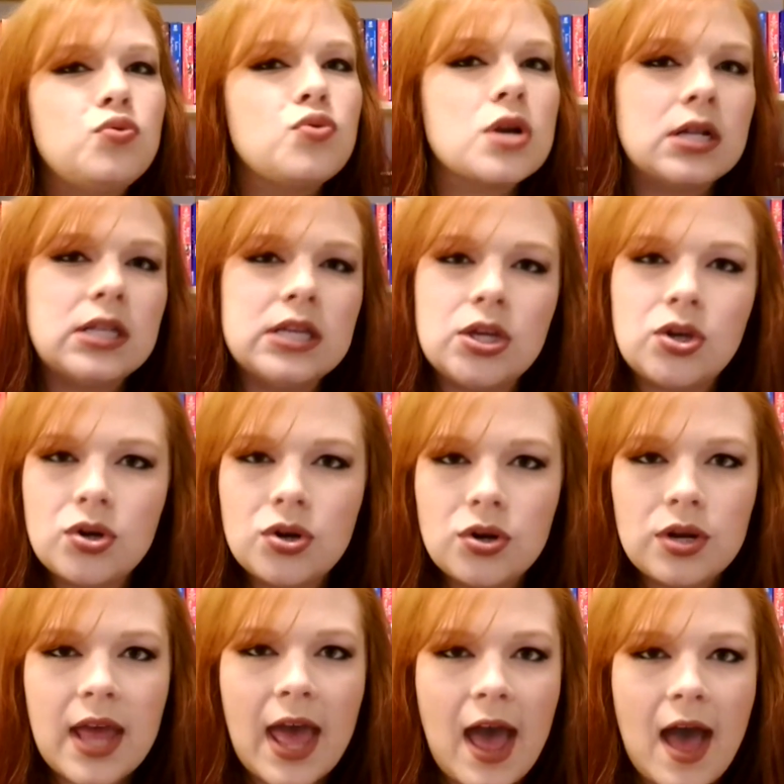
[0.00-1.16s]
really could
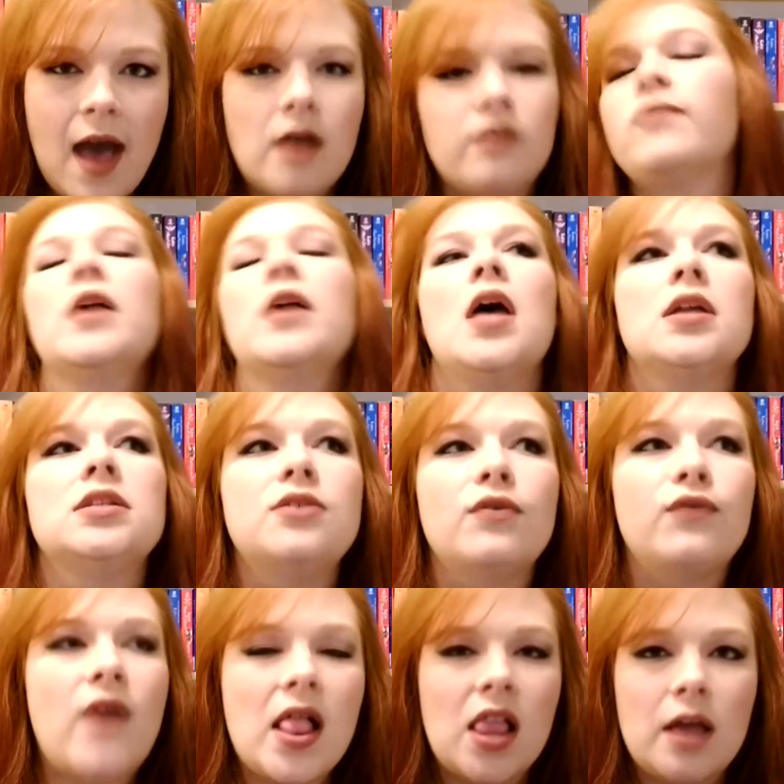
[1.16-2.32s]
have
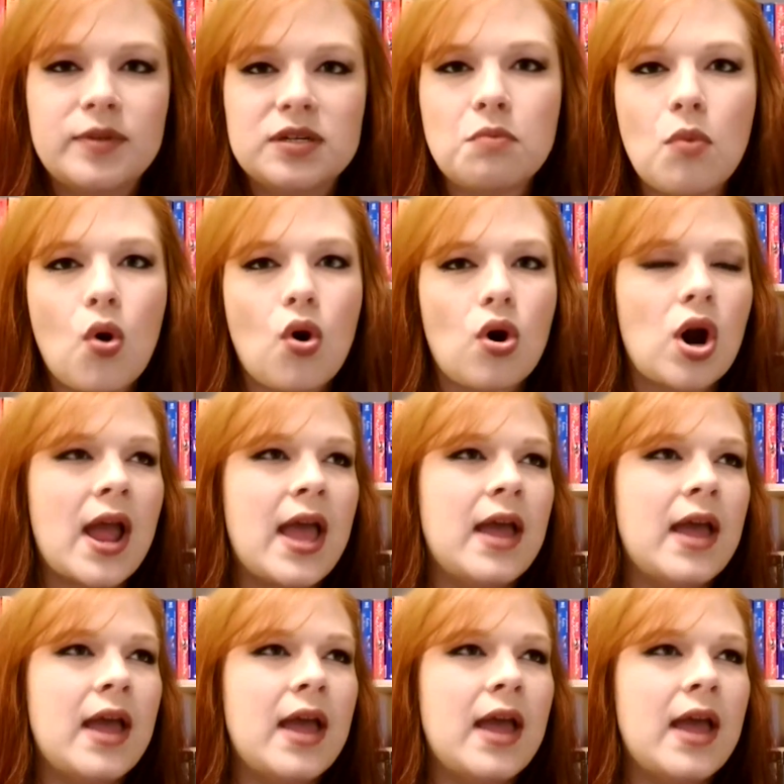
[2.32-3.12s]
developed more